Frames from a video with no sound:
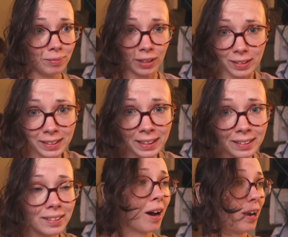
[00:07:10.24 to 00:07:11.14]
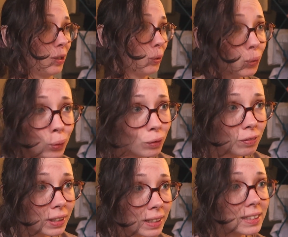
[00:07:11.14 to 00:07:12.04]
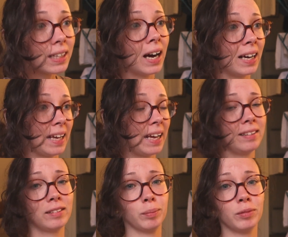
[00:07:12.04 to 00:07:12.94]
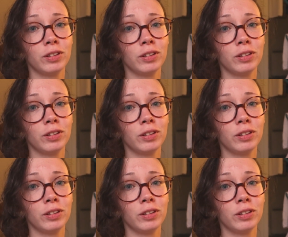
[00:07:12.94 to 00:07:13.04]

dusted, I hoovered, I ate some